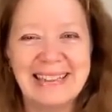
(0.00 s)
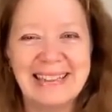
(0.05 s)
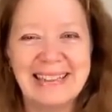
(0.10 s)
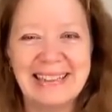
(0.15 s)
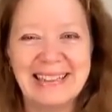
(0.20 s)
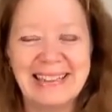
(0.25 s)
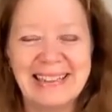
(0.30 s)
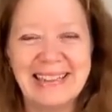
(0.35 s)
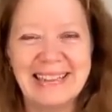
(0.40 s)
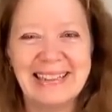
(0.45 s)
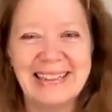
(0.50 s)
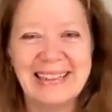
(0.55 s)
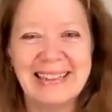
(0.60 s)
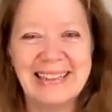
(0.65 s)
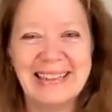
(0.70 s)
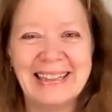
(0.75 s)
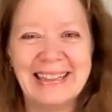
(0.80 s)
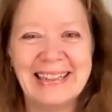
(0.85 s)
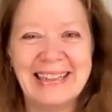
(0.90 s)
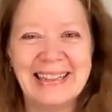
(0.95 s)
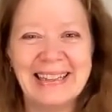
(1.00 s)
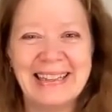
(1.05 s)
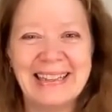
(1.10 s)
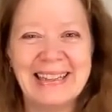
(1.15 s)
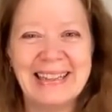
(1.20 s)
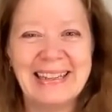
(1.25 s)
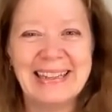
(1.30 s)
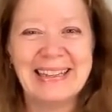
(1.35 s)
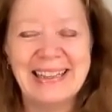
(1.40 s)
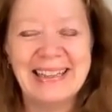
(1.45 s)

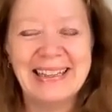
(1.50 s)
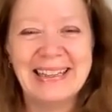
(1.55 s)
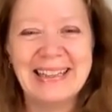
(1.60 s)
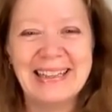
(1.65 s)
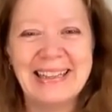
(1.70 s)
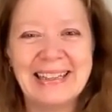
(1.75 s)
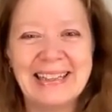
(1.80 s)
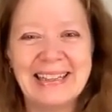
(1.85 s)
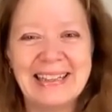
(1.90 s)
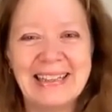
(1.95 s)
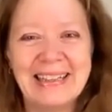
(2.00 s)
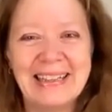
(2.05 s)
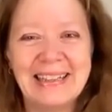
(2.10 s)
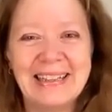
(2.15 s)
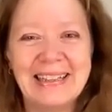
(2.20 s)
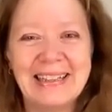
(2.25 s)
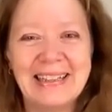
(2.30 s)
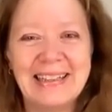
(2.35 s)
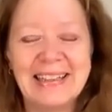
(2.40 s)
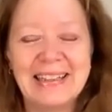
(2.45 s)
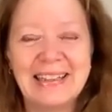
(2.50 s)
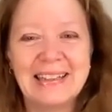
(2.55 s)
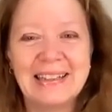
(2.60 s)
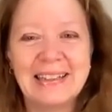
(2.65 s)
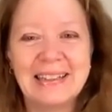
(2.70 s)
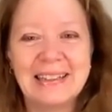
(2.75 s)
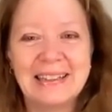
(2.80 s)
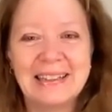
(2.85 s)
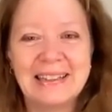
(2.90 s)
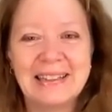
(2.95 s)

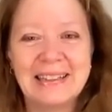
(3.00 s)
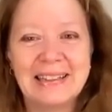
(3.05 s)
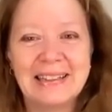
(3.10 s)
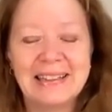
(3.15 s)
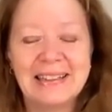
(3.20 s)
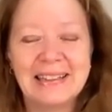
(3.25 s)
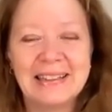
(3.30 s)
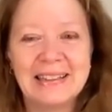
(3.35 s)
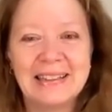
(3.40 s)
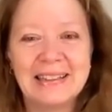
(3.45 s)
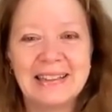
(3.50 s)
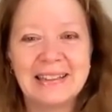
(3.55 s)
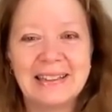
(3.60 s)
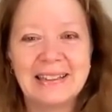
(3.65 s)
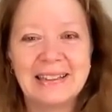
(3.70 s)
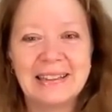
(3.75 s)
No words are spoken by the person on screen.